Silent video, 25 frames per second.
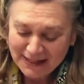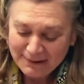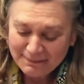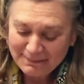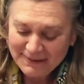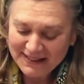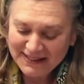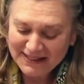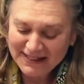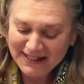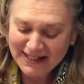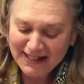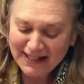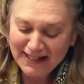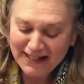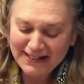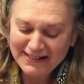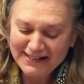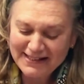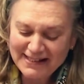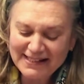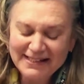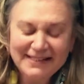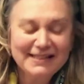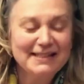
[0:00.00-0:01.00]

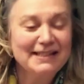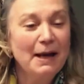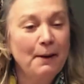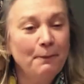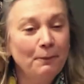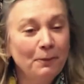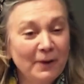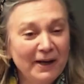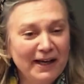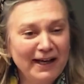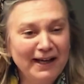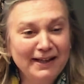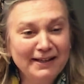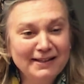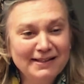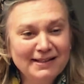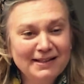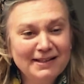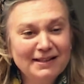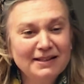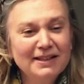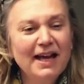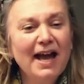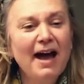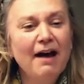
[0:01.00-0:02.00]
because in some
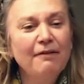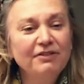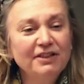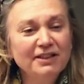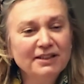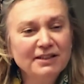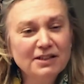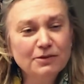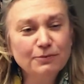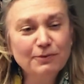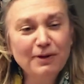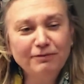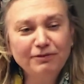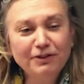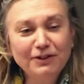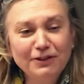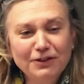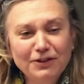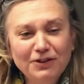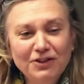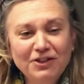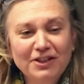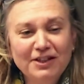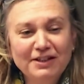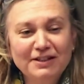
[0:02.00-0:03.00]
ways the evidence
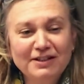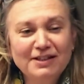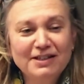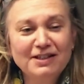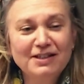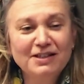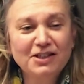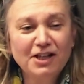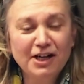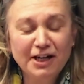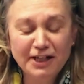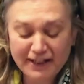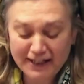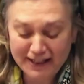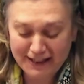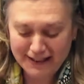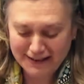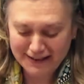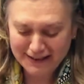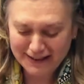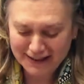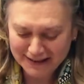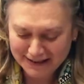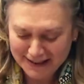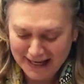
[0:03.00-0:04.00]
revolution
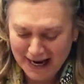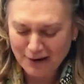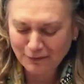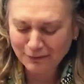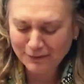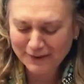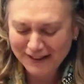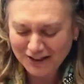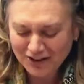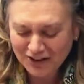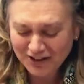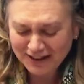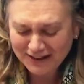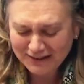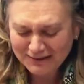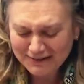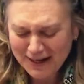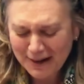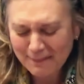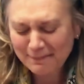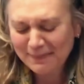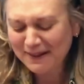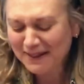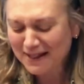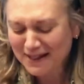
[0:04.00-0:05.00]
started in that region,
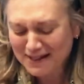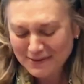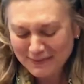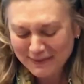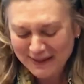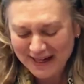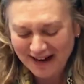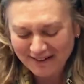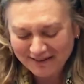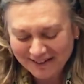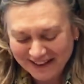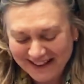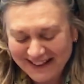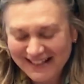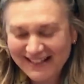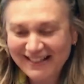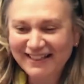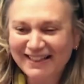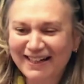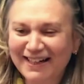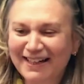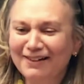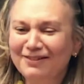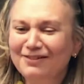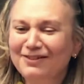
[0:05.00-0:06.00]
and because we have a
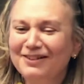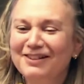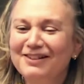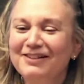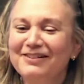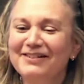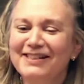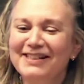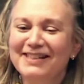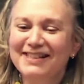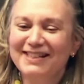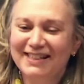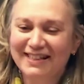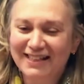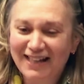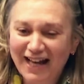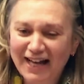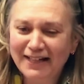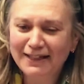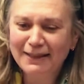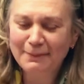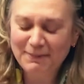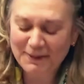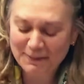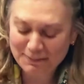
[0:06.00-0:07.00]
keynote who is the
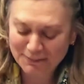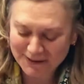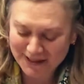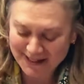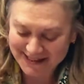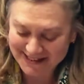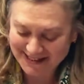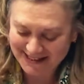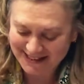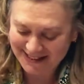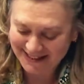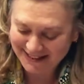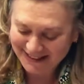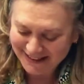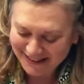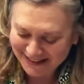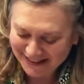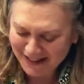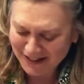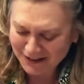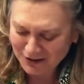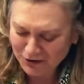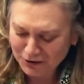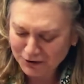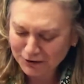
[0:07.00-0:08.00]
IDB president,
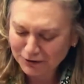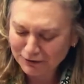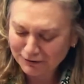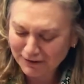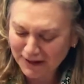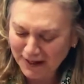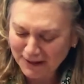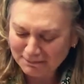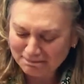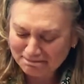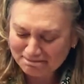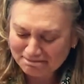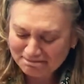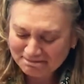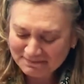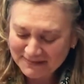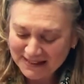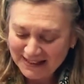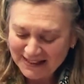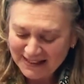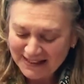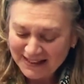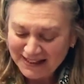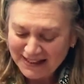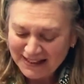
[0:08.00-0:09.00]
Ilan Goldfein.
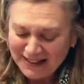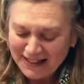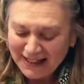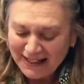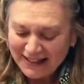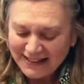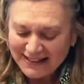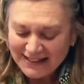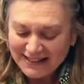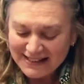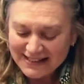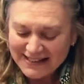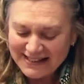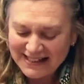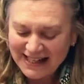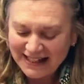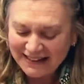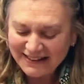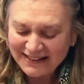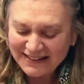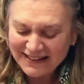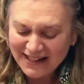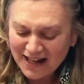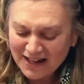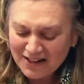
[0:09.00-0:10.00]

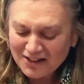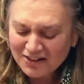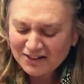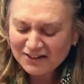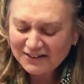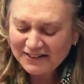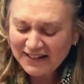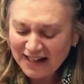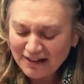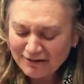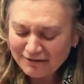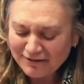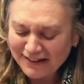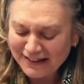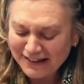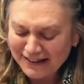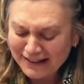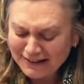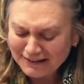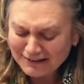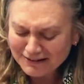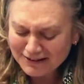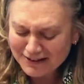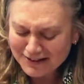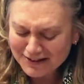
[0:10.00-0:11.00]
Santiago
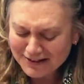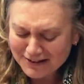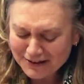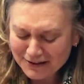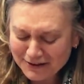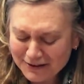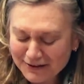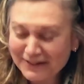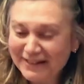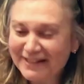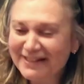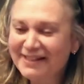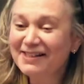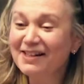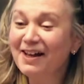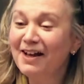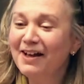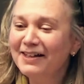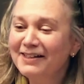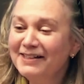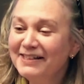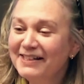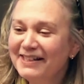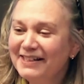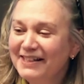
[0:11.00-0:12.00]
Levy, who is
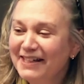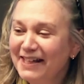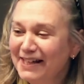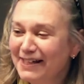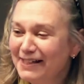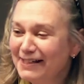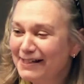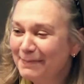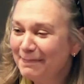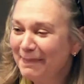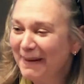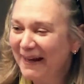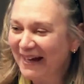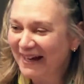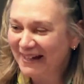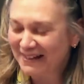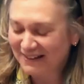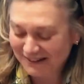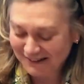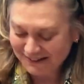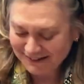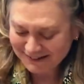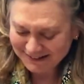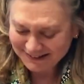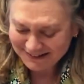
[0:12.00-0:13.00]
on today's
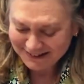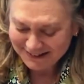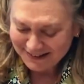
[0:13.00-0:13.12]
panel,